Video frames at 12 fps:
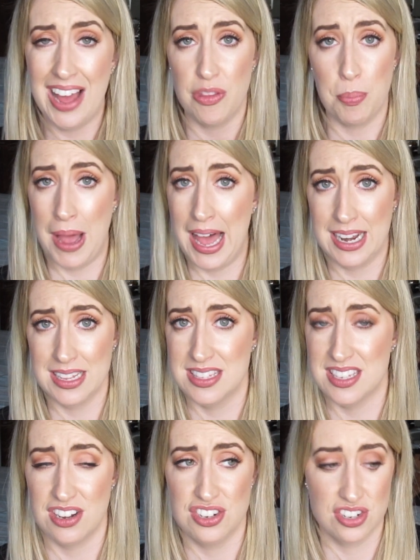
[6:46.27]
and the
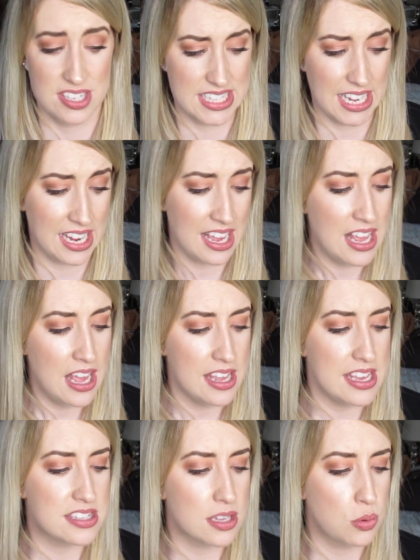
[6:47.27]
palettes are just like,
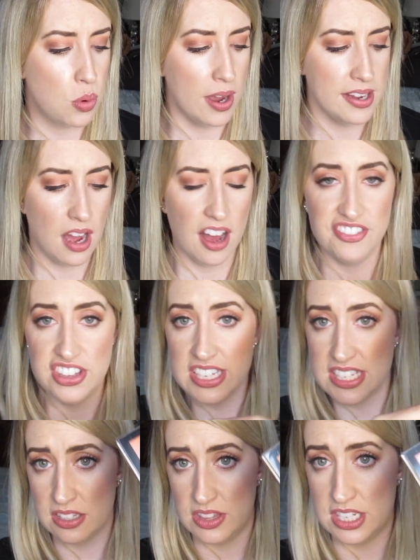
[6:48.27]
it's quite
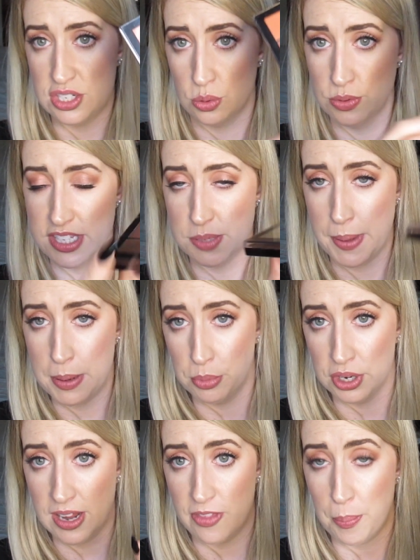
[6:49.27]
obvious that they don't spend
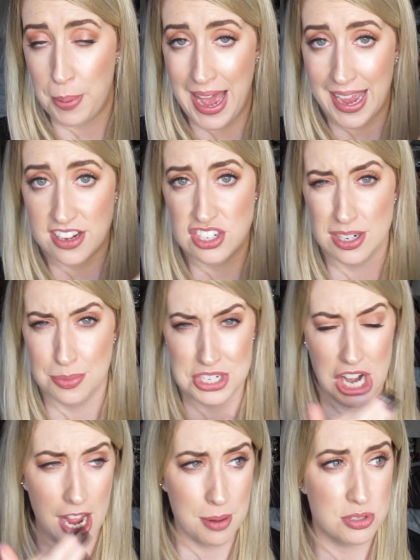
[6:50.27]
money on the packaging,
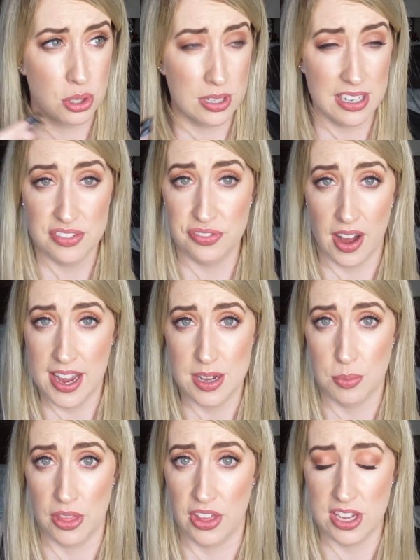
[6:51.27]
which I'm totally
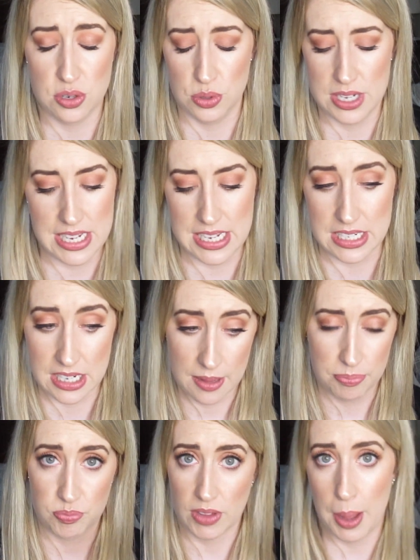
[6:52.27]
fine with. I don't need
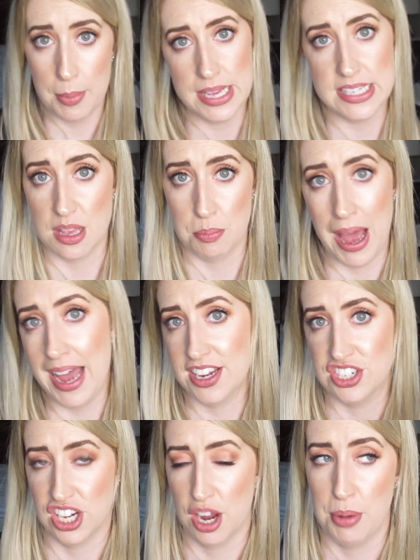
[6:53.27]
amazing
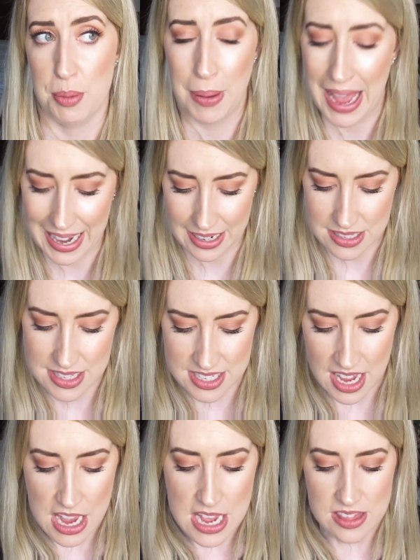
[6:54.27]
packaging on my palettes.
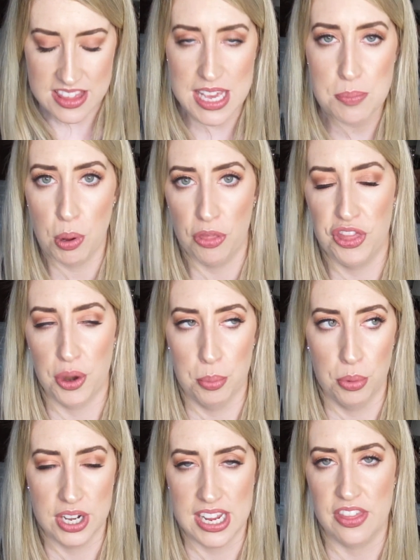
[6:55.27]
They put their
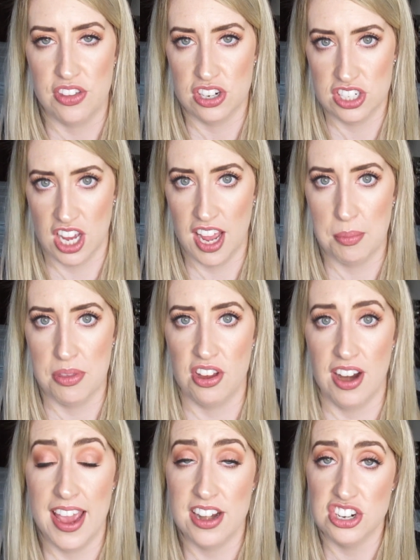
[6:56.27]
money and their time and
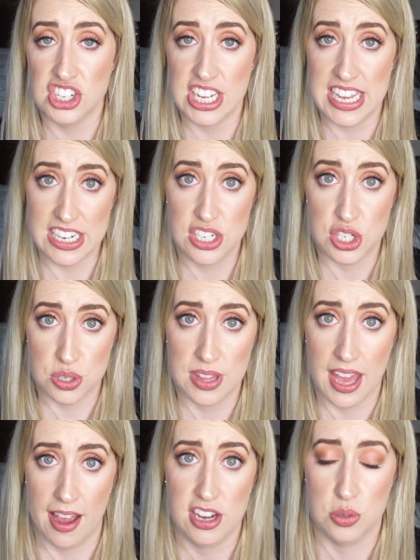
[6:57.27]
their energy into
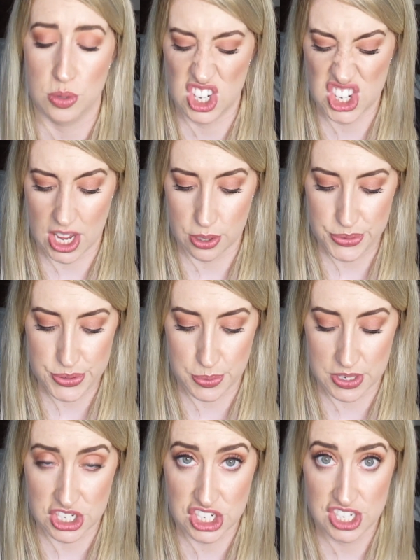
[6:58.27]
the actual shadows,
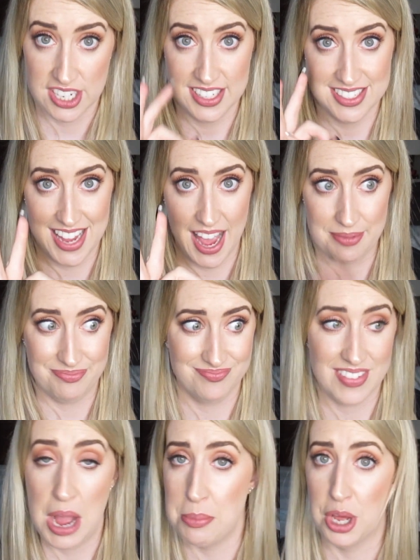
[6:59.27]
which
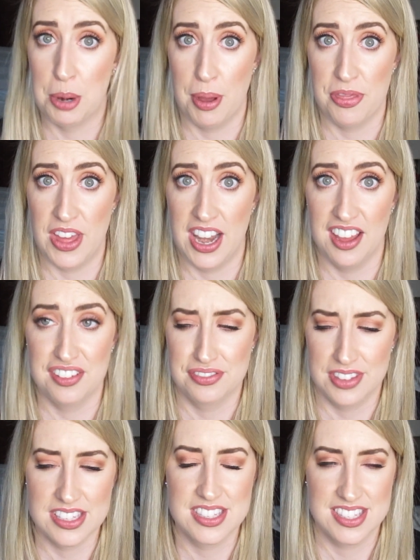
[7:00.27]
I'm all about that
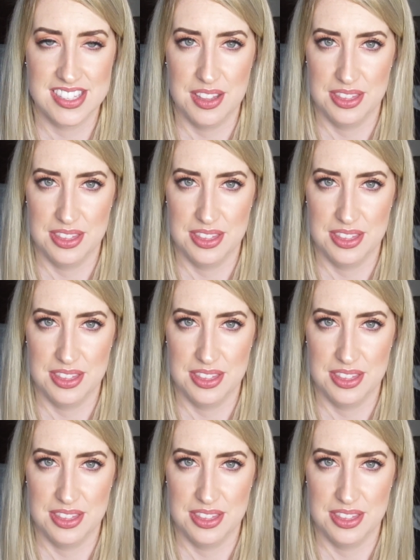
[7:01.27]
life. That's